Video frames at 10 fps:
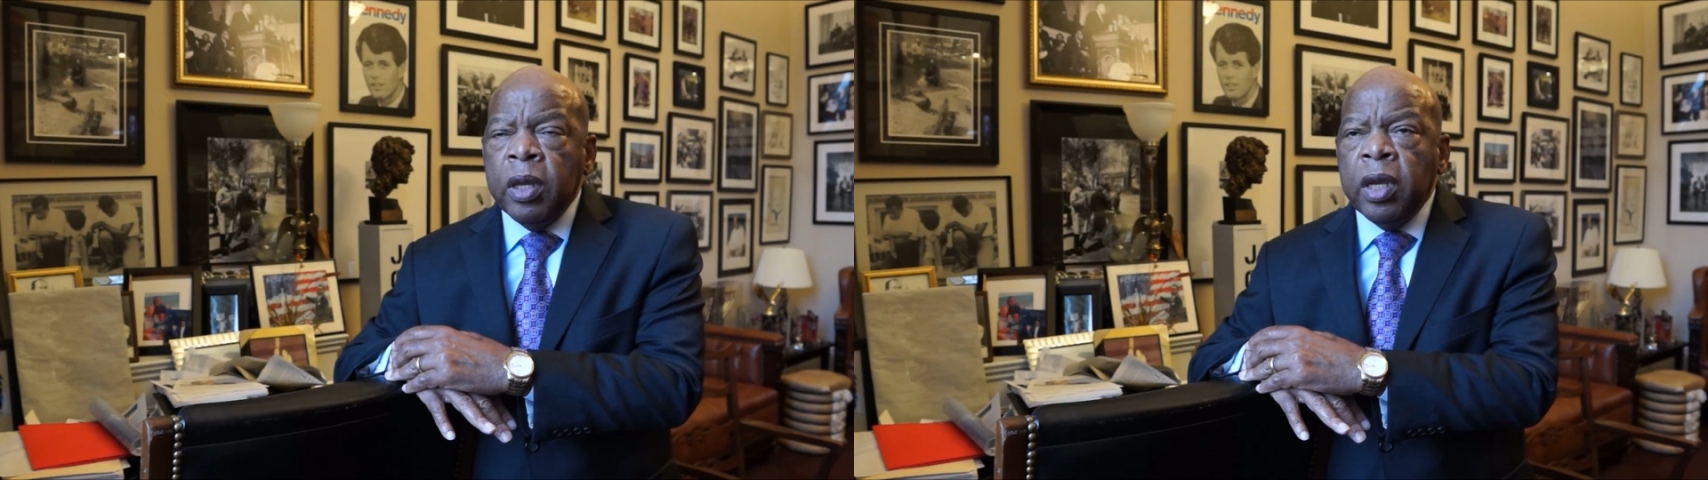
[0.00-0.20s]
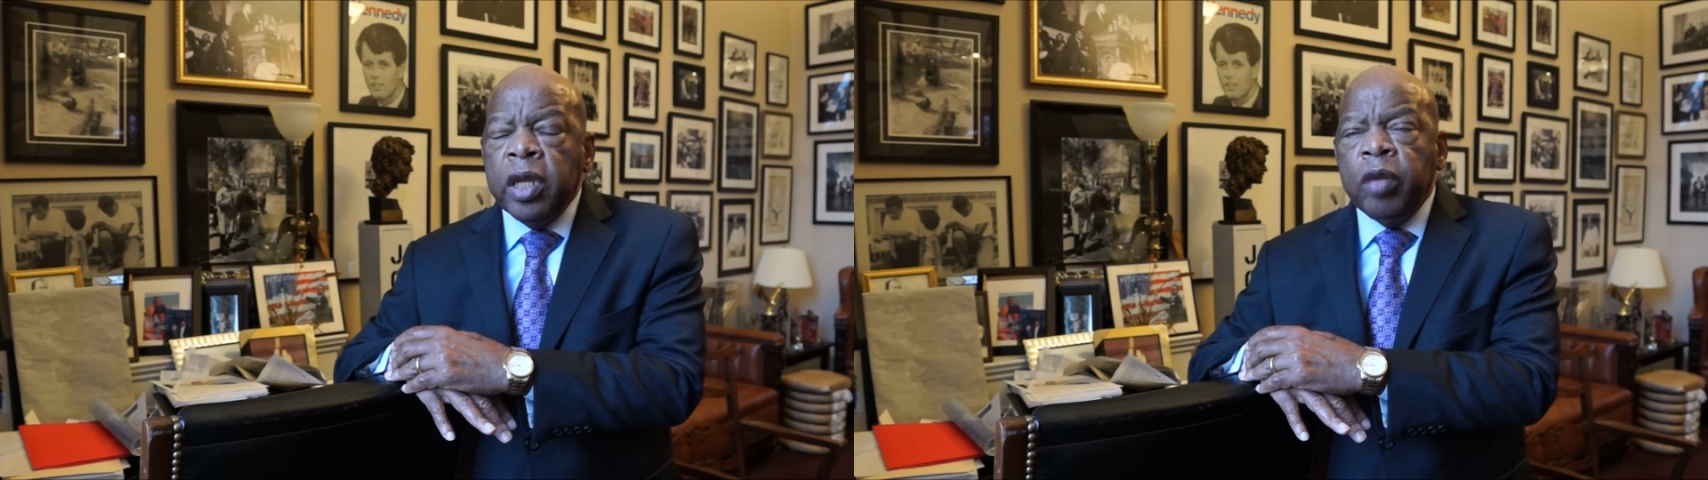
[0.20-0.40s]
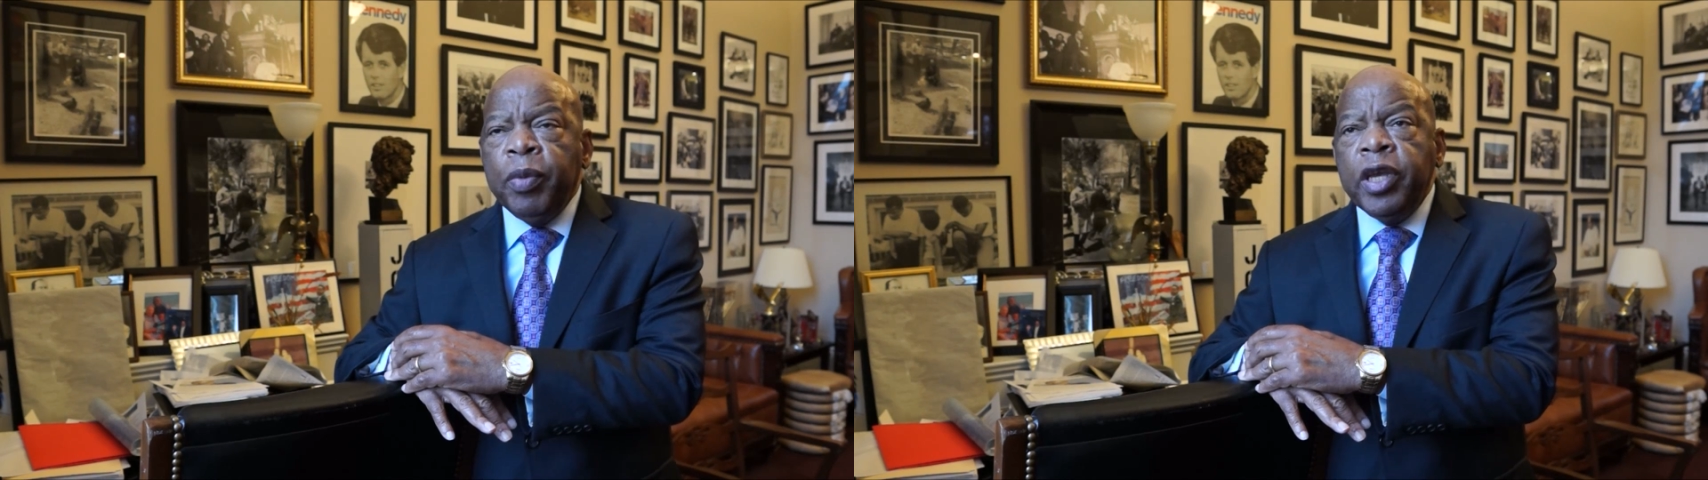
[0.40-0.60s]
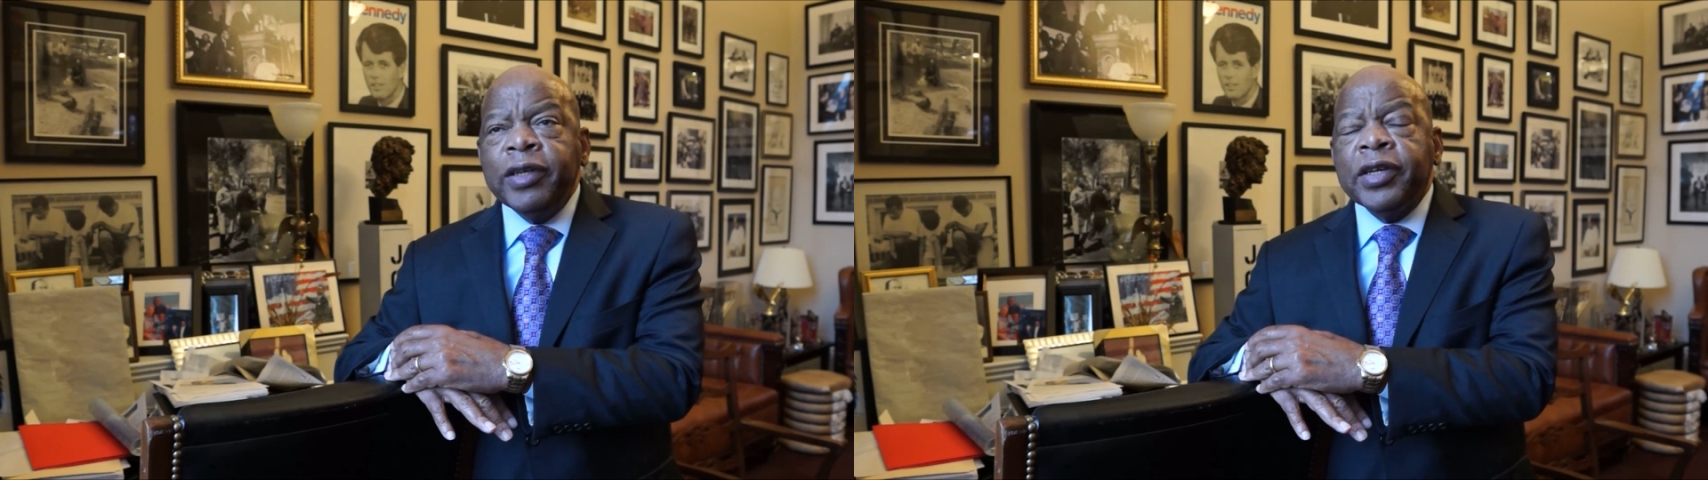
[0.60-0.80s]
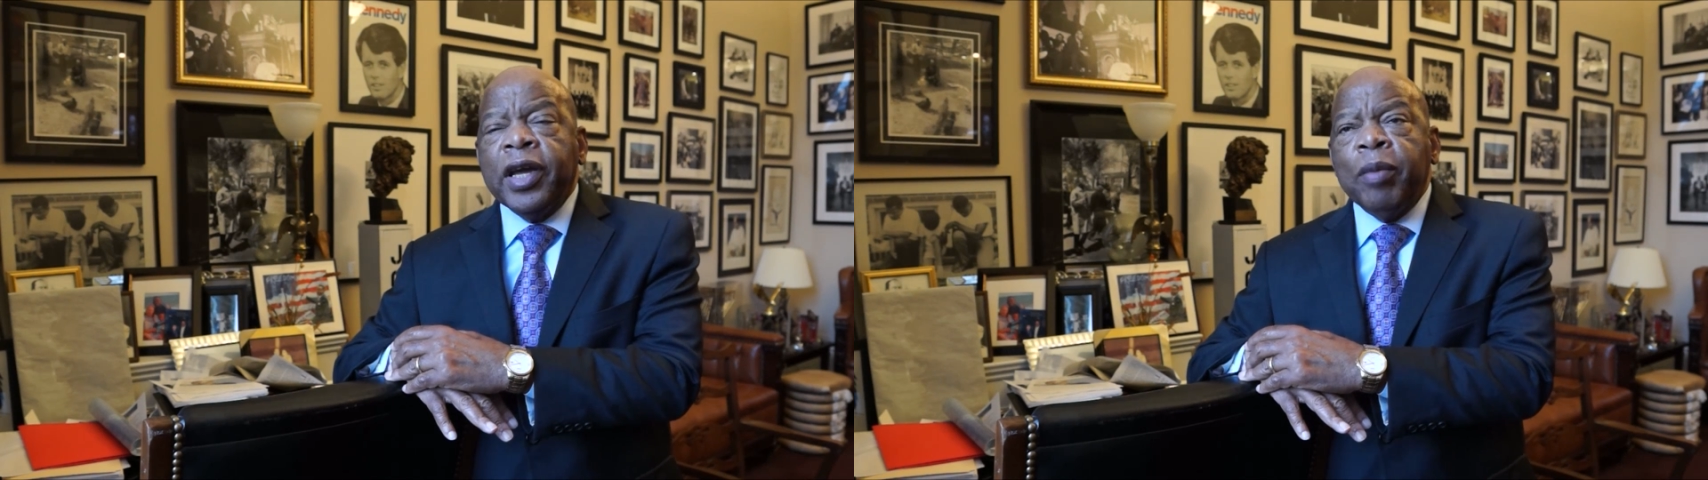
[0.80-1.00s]
In the
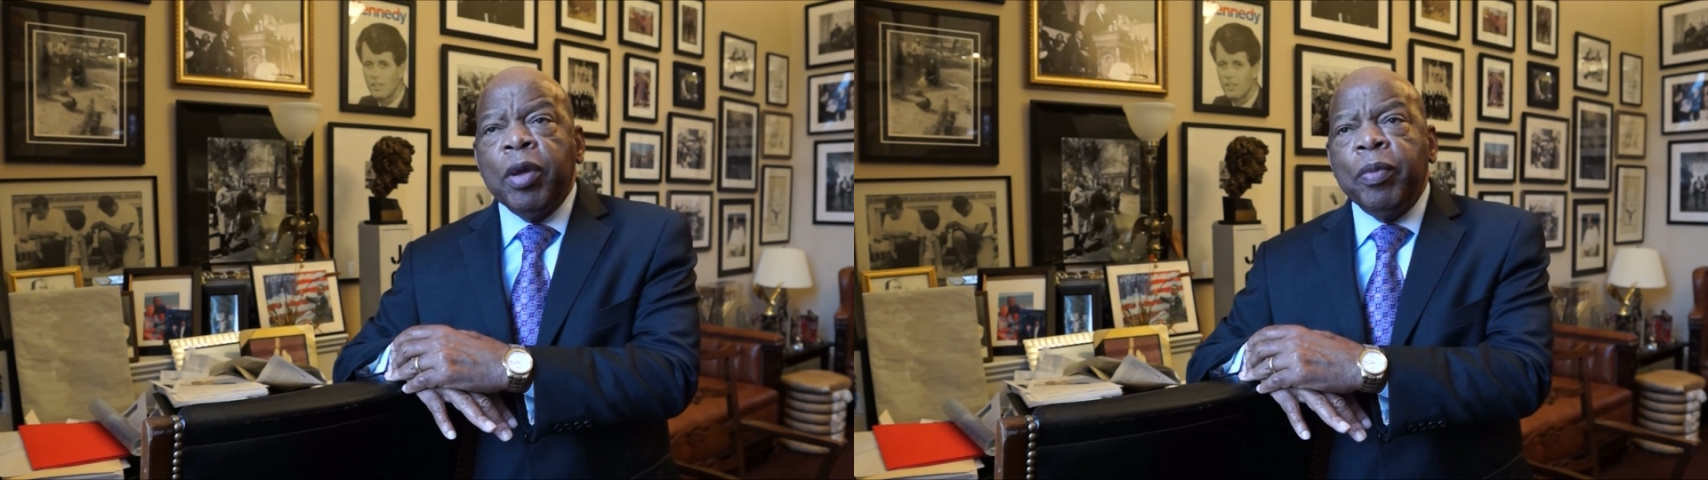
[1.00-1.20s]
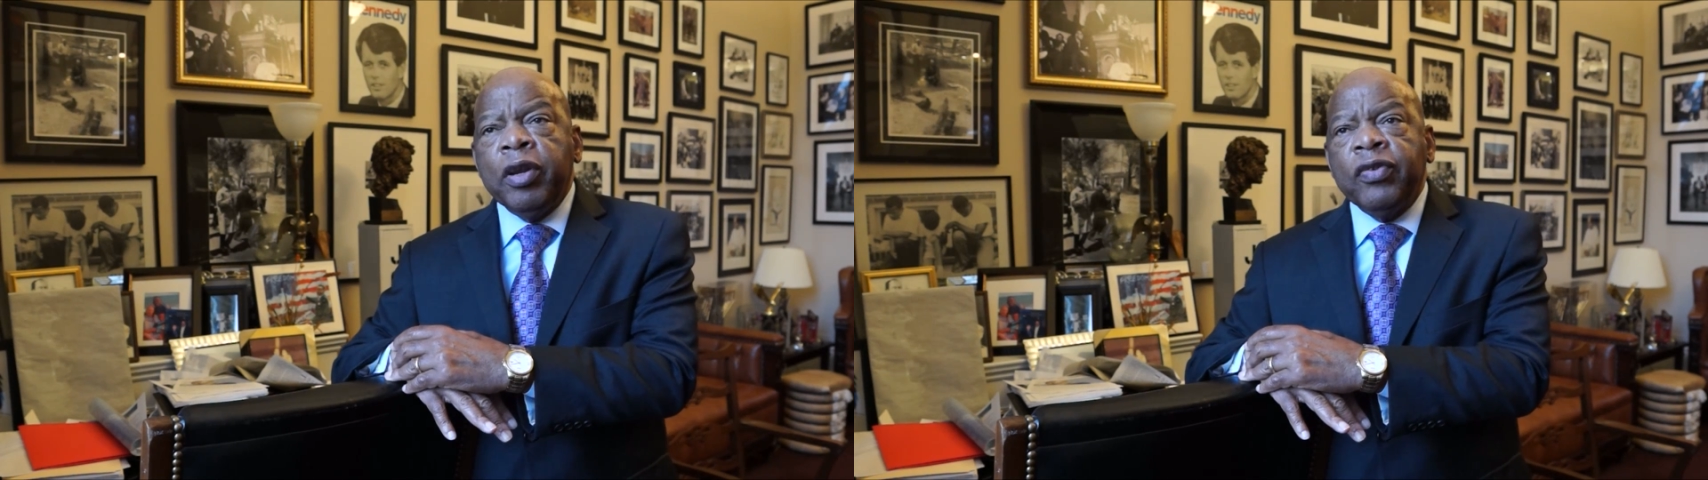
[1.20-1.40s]
meantime, I'd been